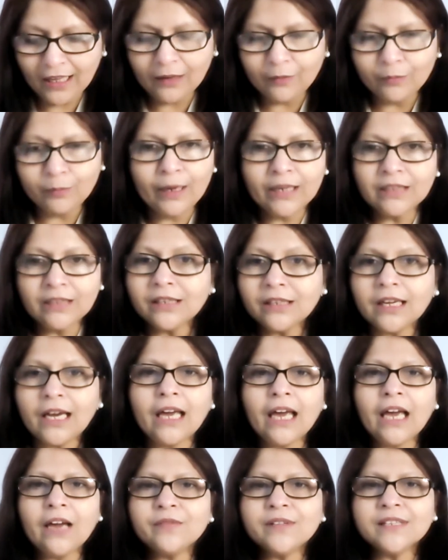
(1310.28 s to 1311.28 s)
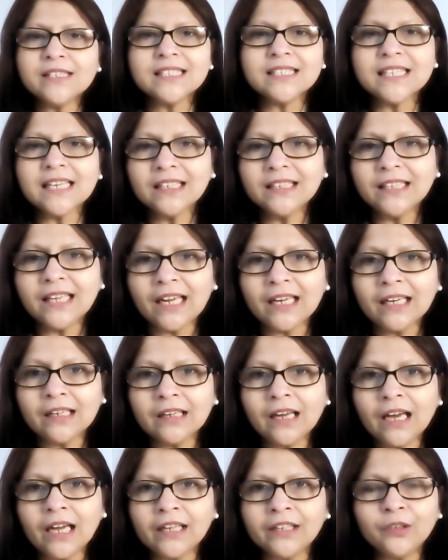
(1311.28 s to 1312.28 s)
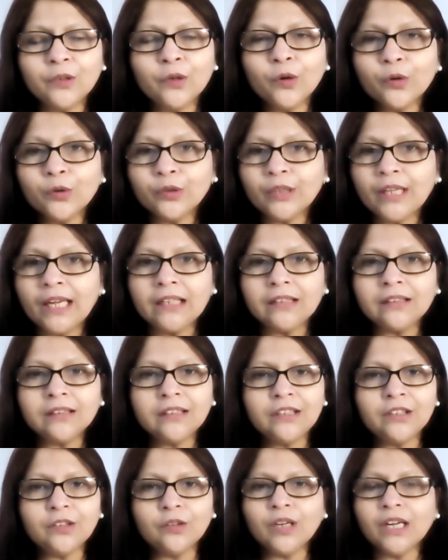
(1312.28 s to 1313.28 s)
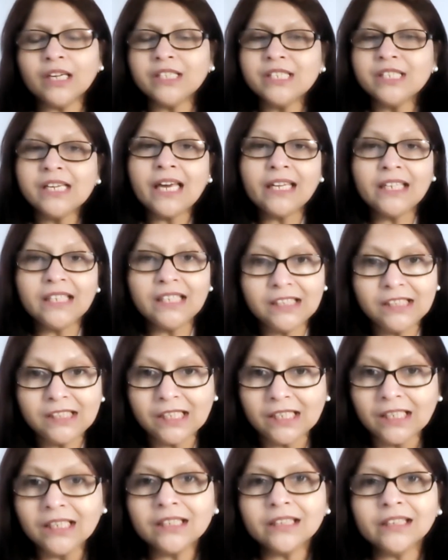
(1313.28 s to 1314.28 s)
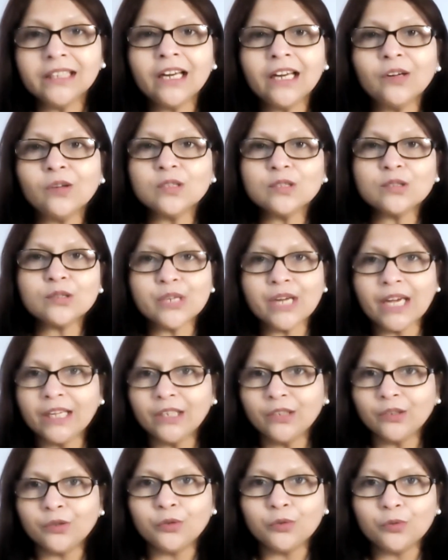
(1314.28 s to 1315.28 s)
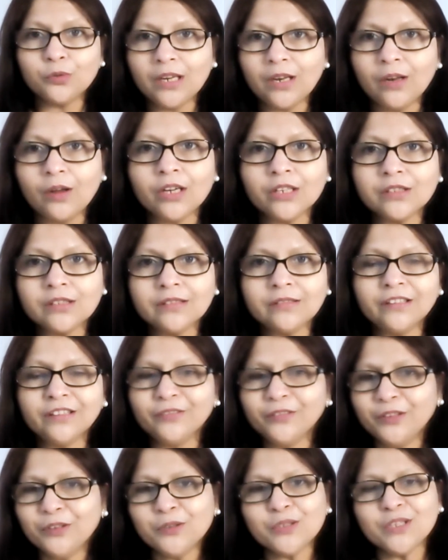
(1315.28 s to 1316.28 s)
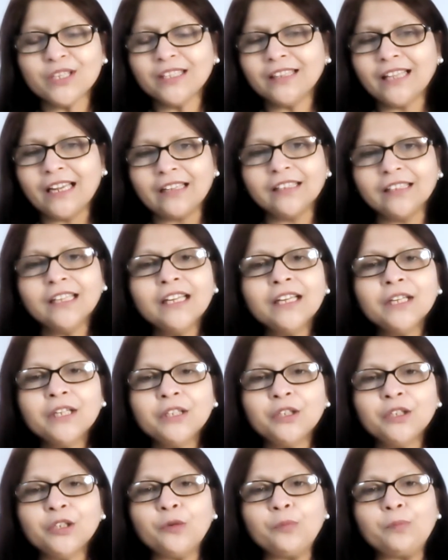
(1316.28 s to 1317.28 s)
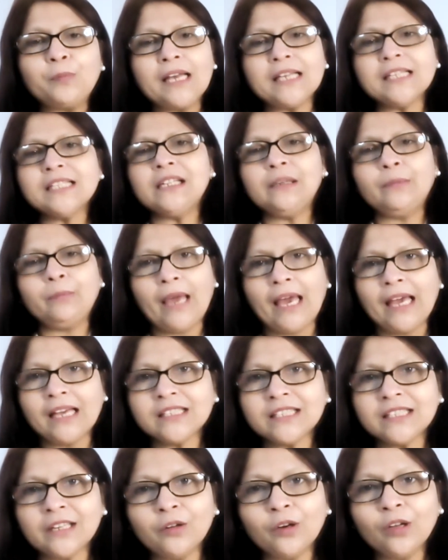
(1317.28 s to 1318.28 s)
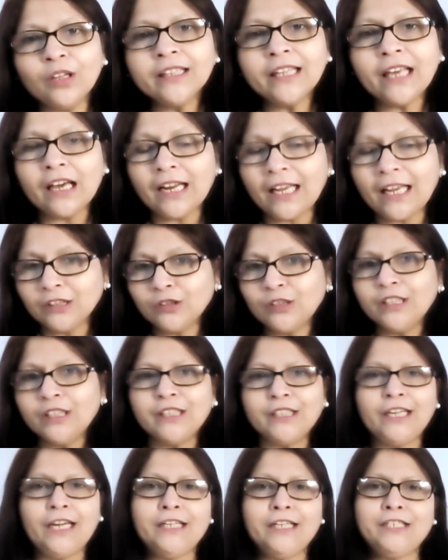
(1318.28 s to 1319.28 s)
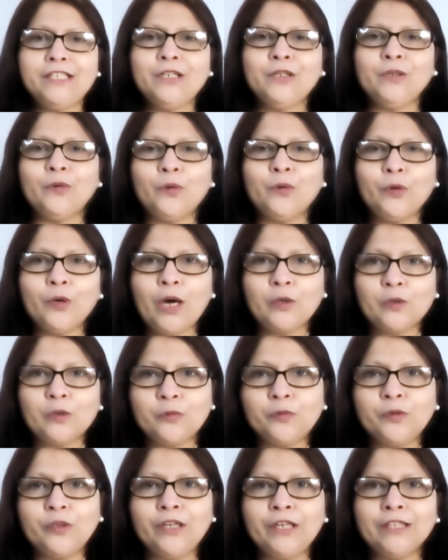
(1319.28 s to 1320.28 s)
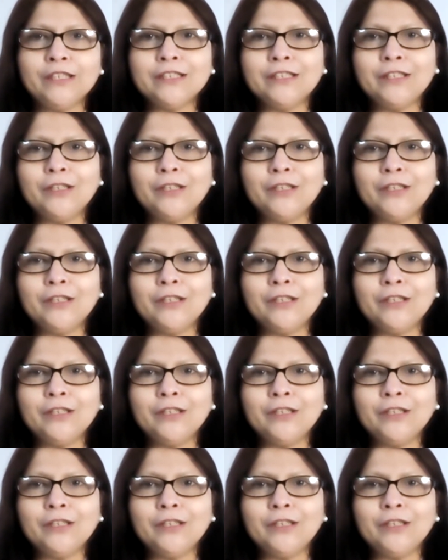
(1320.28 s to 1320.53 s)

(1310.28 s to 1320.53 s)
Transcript: but having said that, I know that, country like India, they are also trying to do a lot using that, plastic bags and all. They are actually creating road out of it.